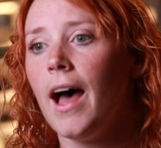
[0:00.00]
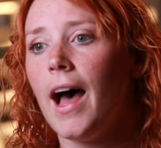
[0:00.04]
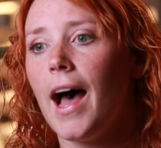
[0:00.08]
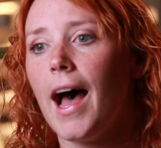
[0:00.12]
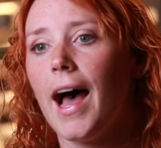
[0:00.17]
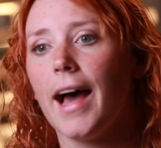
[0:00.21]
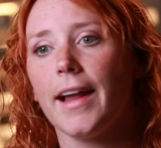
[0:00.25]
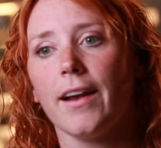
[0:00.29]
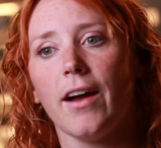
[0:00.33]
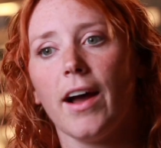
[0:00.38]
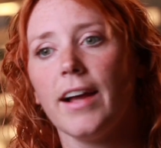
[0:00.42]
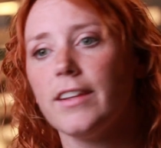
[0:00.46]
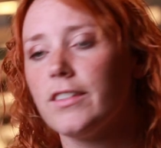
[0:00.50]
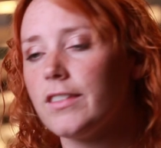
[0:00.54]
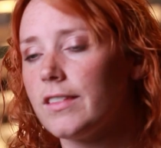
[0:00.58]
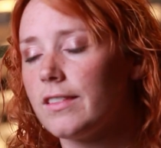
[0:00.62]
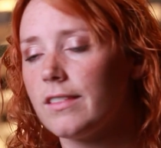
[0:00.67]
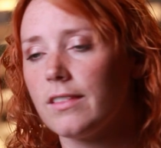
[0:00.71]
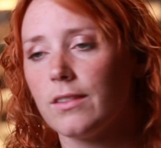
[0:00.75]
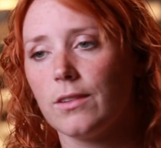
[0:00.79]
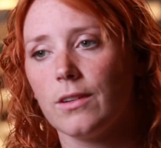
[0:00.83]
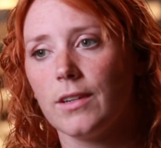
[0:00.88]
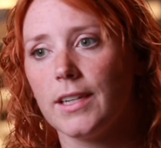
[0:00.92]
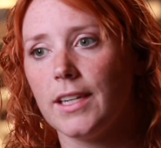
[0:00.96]
And I
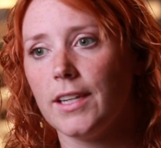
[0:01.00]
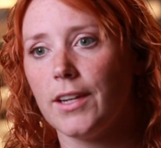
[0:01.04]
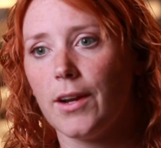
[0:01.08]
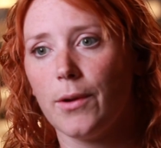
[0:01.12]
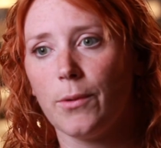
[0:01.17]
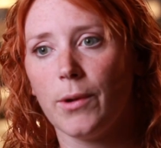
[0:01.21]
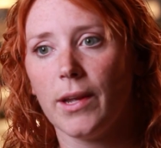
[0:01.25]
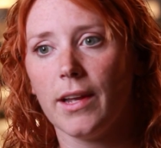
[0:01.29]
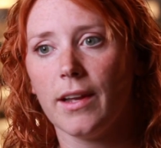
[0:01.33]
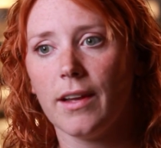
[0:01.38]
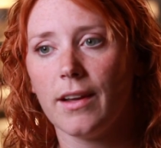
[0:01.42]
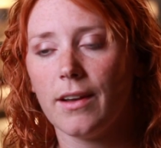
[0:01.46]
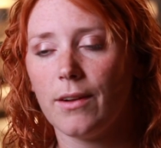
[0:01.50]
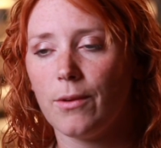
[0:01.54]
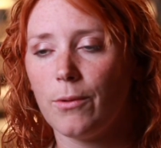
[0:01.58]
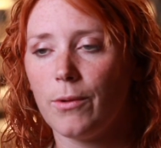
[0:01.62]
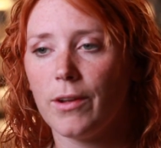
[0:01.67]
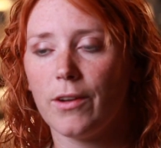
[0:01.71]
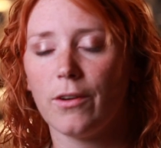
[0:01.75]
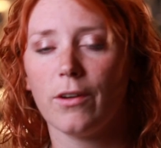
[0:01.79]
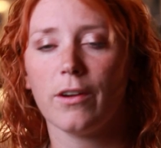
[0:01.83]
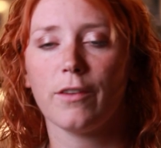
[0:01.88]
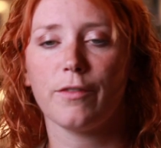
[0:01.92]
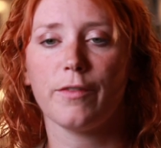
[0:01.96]
just thought, you know,
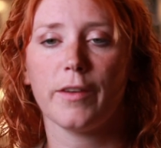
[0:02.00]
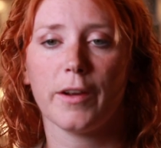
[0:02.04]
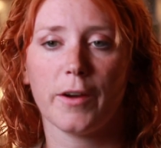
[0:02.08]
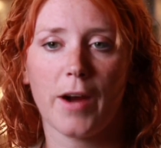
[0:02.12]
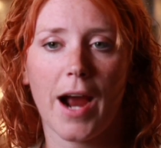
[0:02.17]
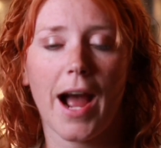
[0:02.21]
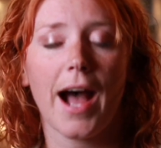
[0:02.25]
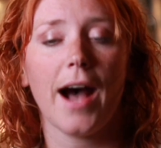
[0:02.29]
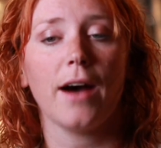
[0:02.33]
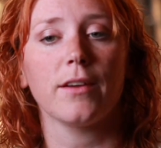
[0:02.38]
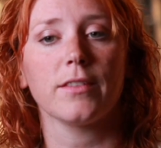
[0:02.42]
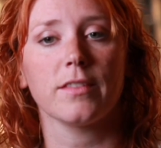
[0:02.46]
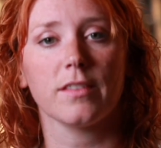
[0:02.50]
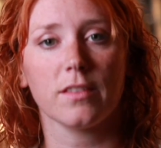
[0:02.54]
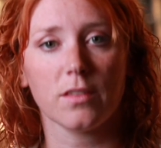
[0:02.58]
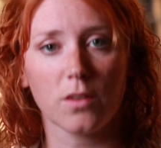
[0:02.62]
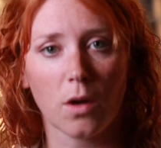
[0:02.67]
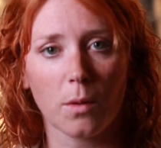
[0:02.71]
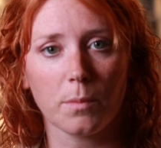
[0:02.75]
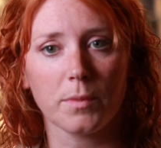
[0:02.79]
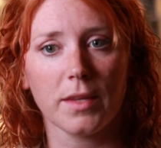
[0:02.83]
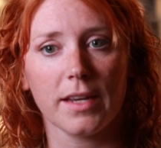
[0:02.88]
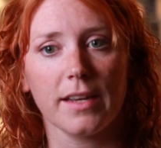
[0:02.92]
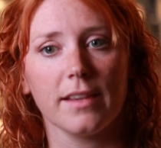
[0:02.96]
we've got to figure out how to
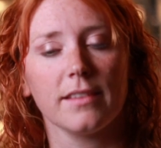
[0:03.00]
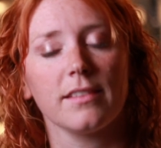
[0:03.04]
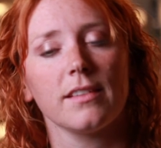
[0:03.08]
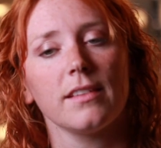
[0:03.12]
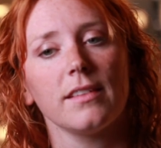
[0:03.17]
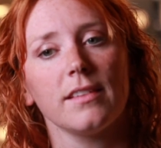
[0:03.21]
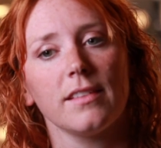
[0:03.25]
stop this.